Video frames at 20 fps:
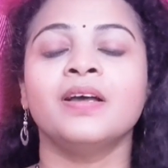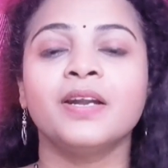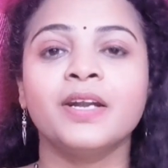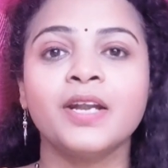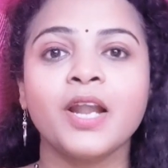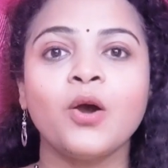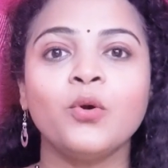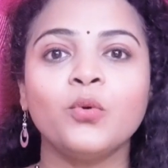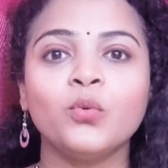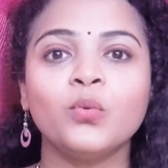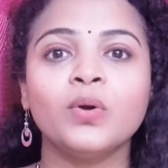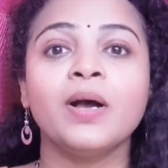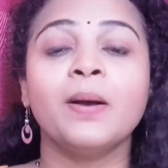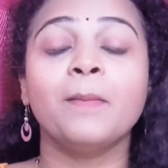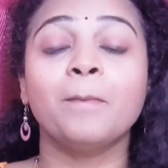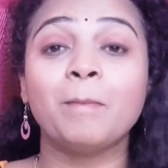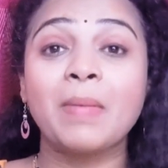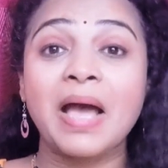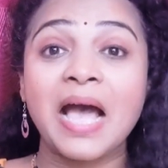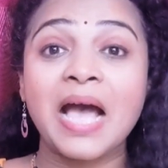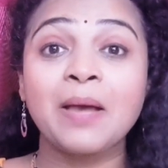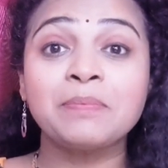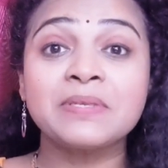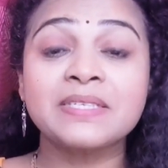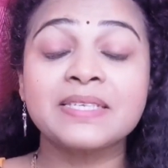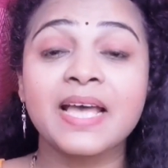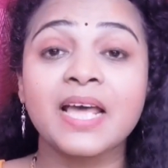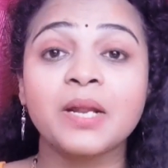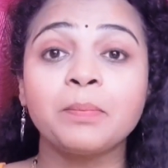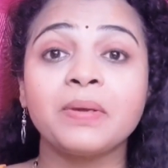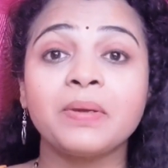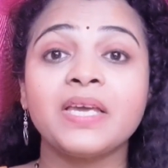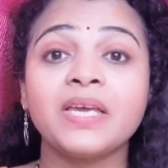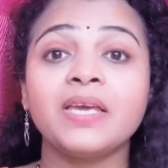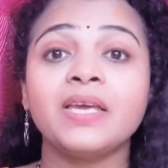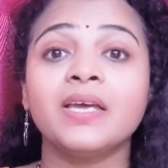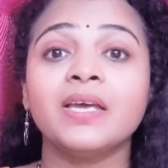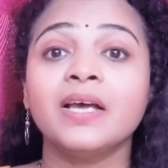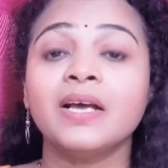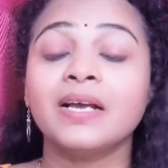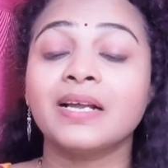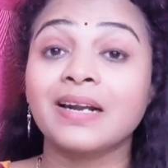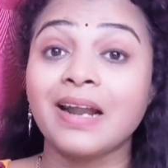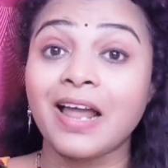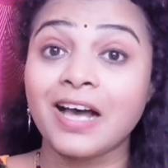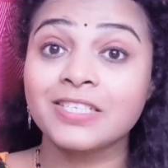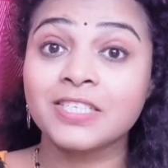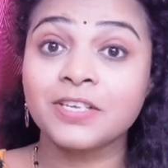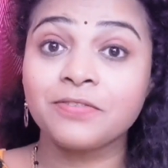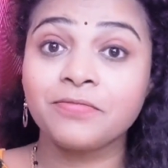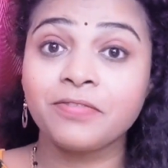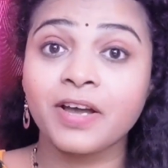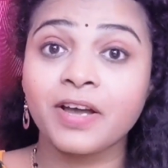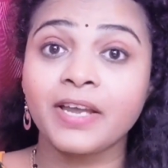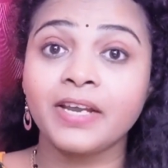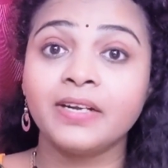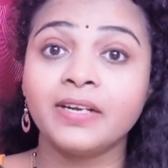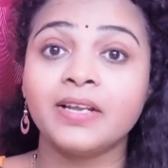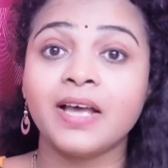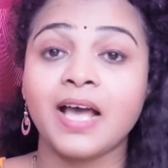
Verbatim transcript: Now maps can be classified